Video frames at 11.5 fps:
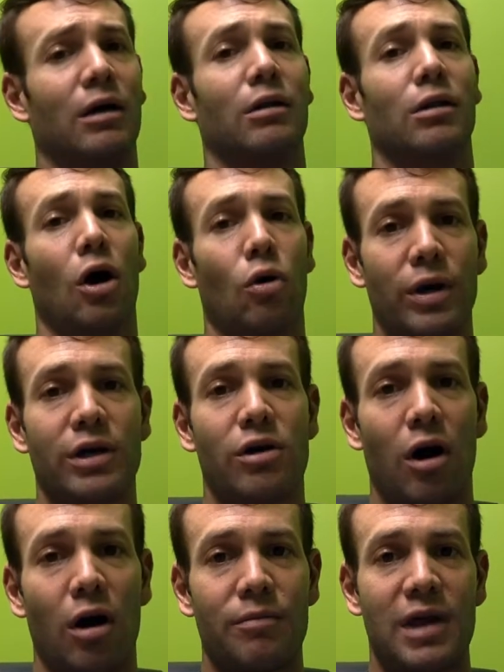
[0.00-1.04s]
Lowering
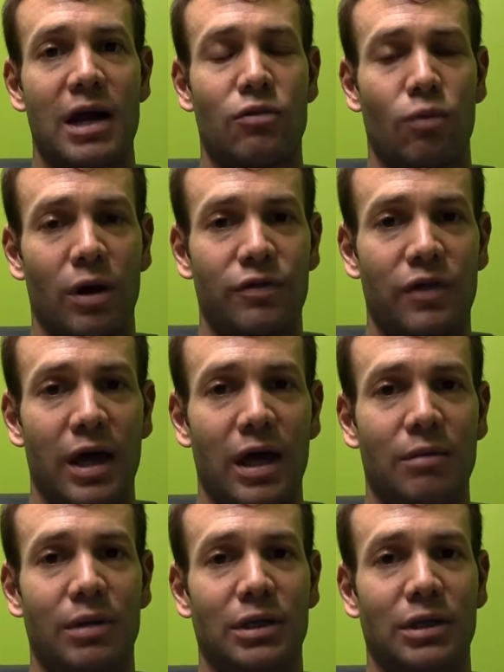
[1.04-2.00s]
carbs, that's one thing,